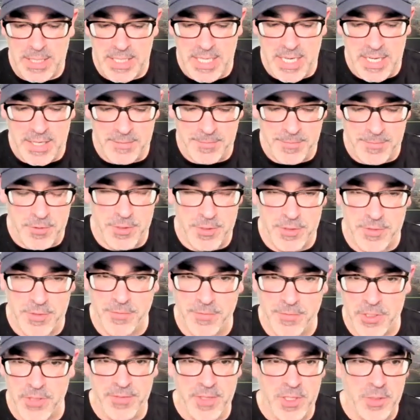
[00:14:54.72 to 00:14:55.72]
yeah, for
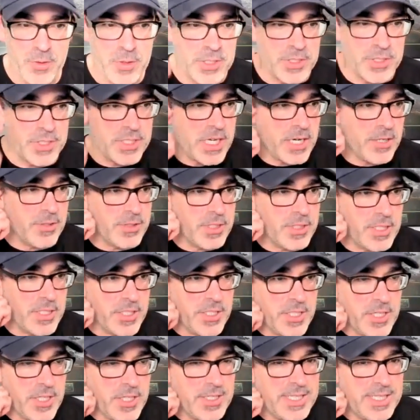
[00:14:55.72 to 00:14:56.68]
the viewers out there,